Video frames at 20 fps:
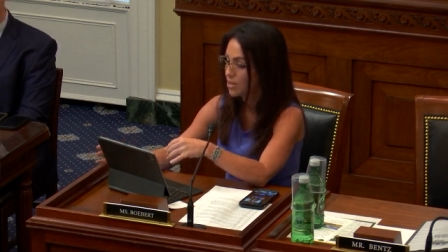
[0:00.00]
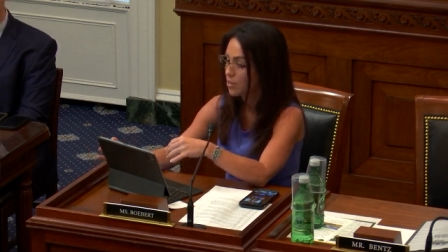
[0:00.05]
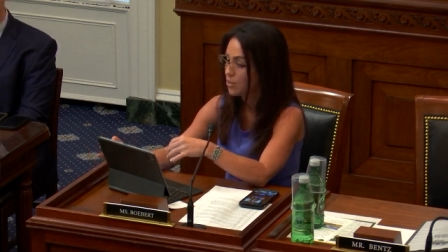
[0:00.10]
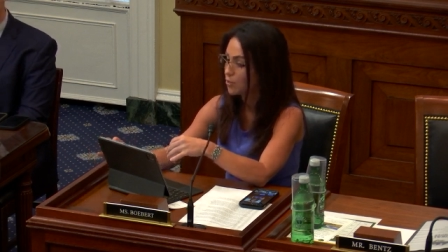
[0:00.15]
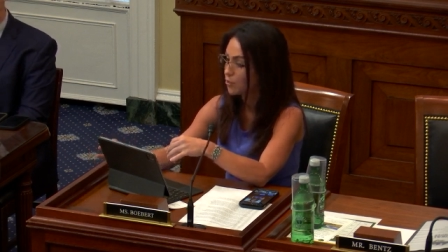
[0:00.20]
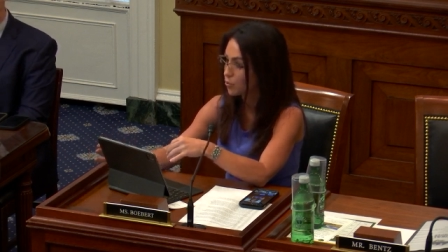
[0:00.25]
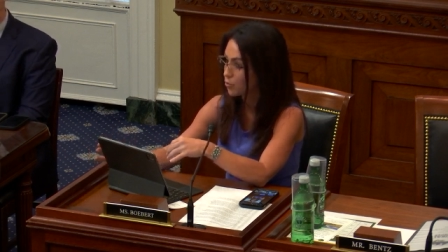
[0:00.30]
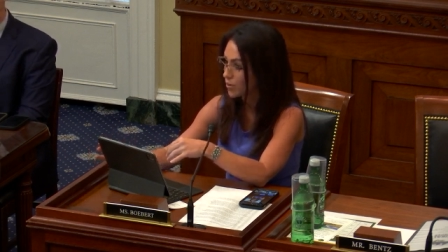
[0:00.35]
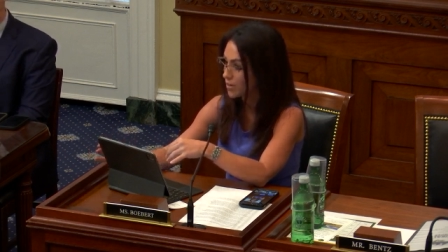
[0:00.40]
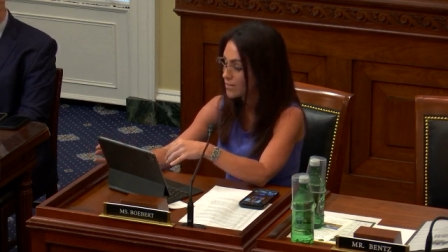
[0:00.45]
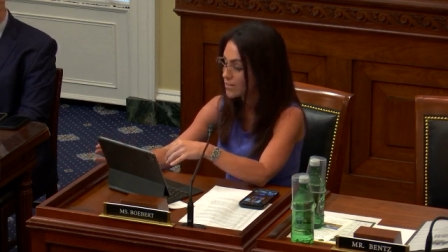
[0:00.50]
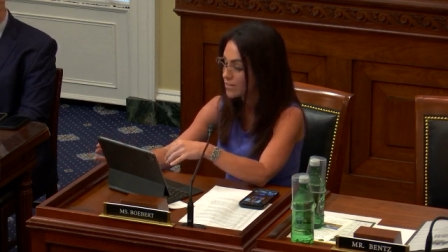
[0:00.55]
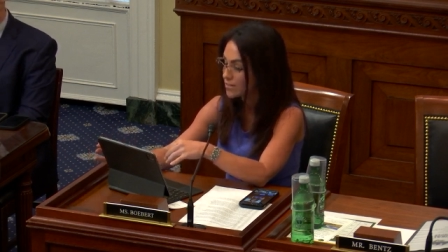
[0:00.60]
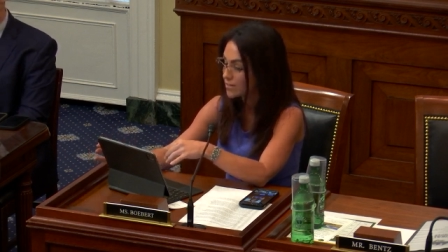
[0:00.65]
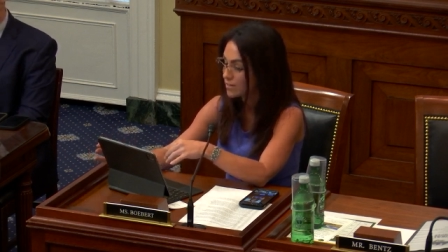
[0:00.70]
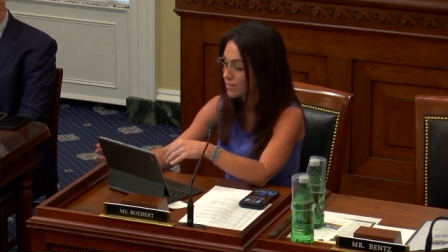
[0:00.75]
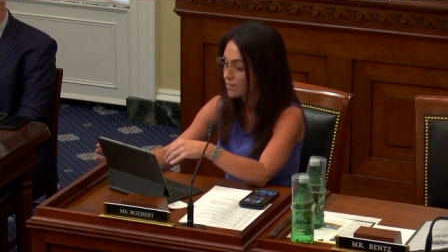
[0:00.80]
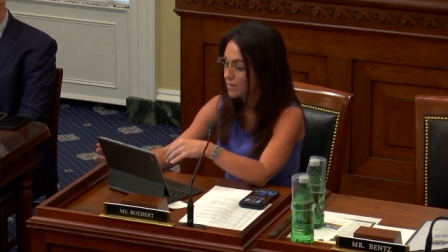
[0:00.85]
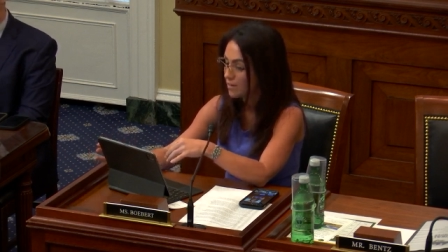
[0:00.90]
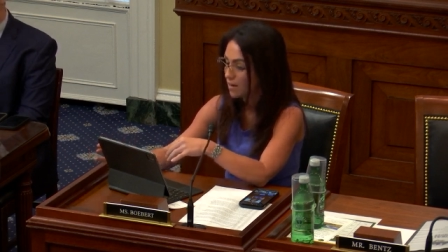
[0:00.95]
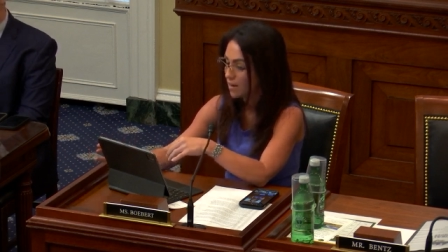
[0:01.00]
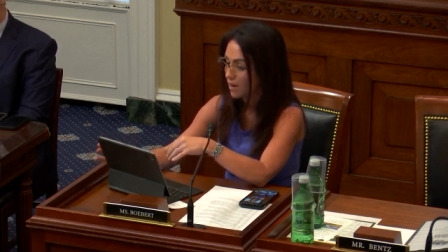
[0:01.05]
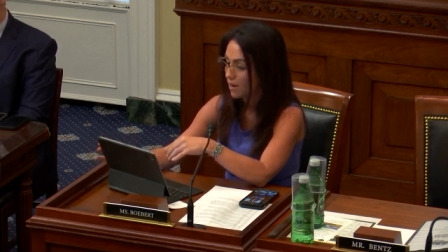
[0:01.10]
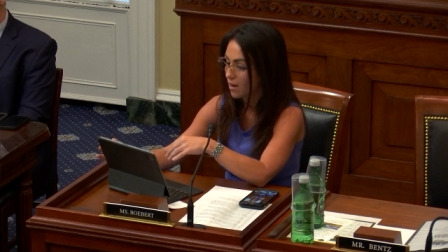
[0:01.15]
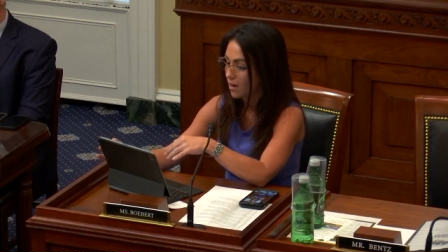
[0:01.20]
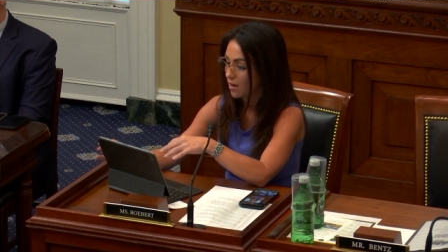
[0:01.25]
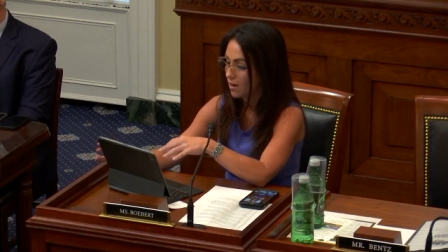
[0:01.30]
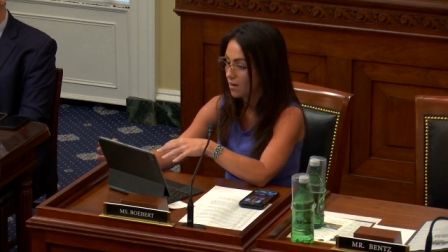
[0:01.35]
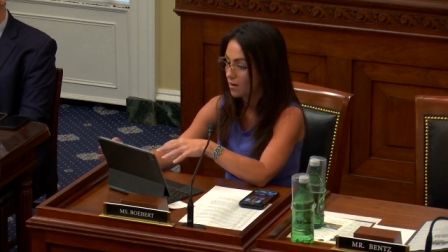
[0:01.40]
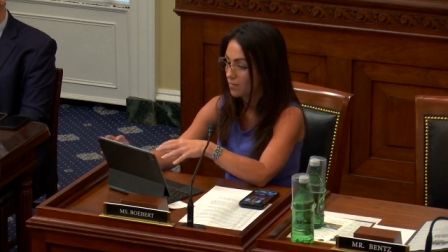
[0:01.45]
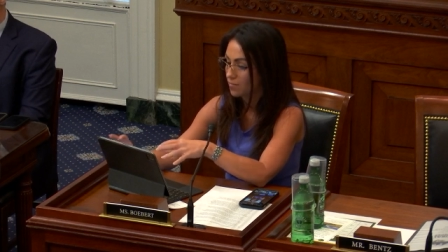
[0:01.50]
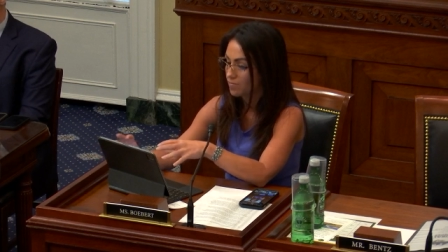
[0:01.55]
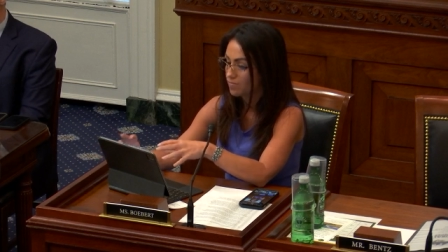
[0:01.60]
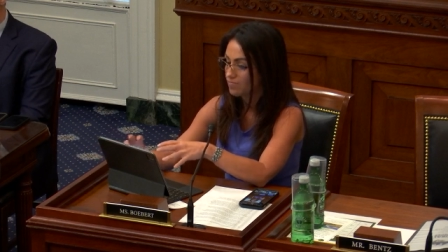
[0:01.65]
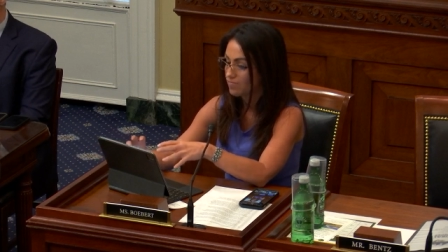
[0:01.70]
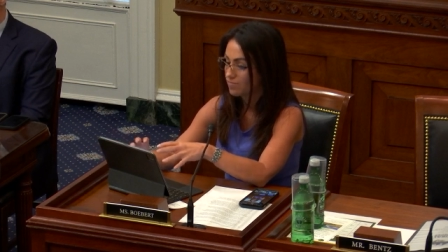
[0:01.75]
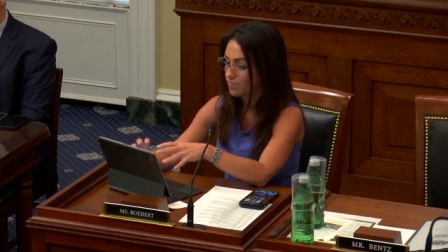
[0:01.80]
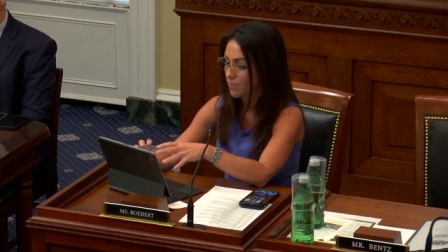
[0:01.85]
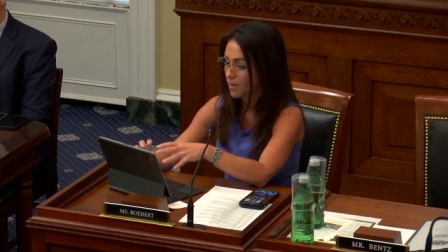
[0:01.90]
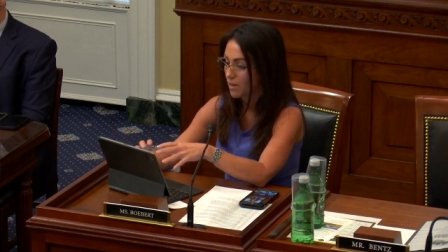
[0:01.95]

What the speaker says: the risk of